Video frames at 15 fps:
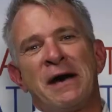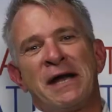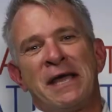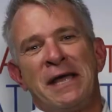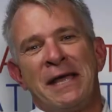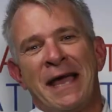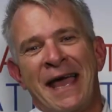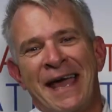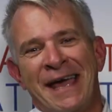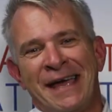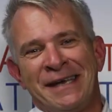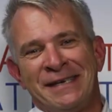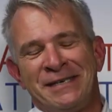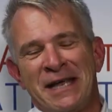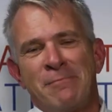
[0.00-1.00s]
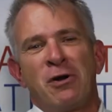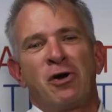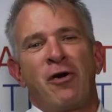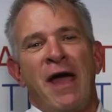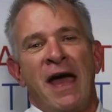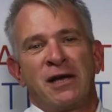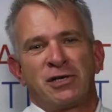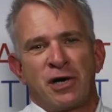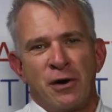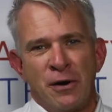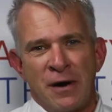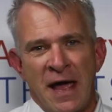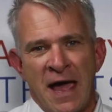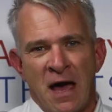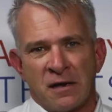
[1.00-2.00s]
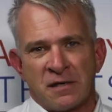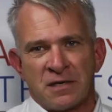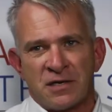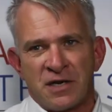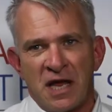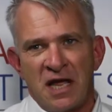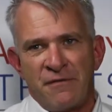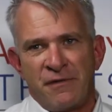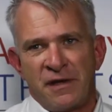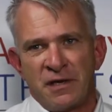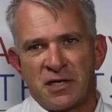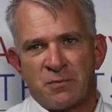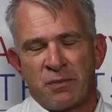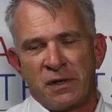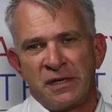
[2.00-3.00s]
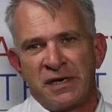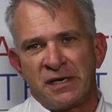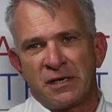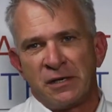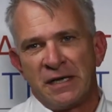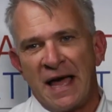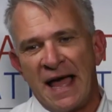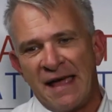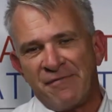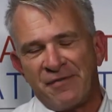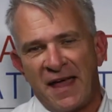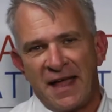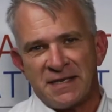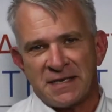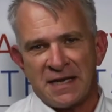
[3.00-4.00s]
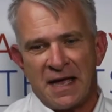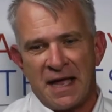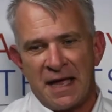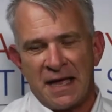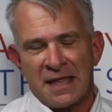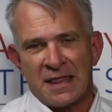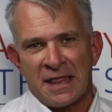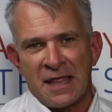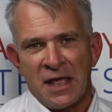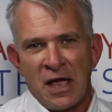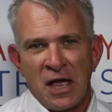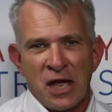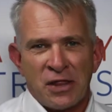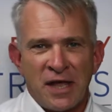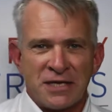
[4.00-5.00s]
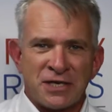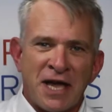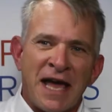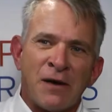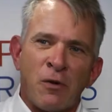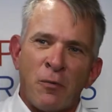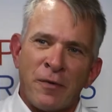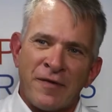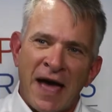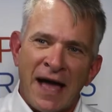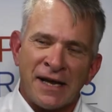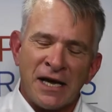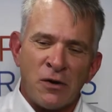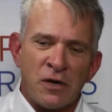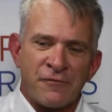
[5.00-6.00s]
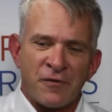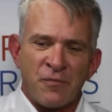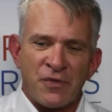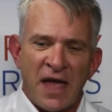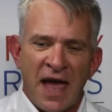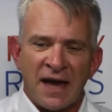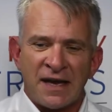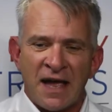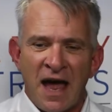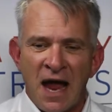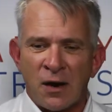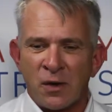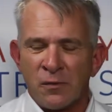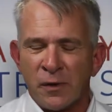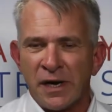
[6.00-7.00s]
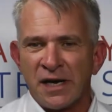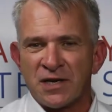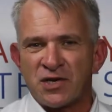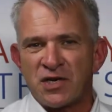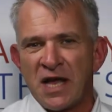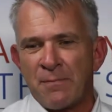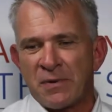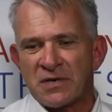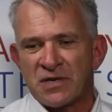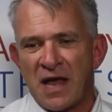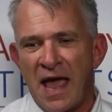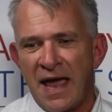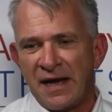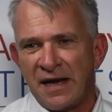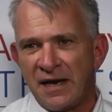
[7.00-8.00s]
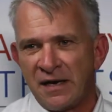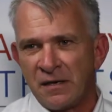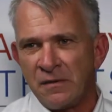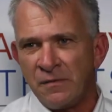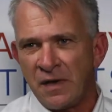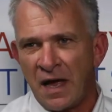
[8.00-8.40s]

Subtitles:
money and Democrat turnout to save his political life. That's kind of what we've got going from Thad Cochran. We're going to step aside here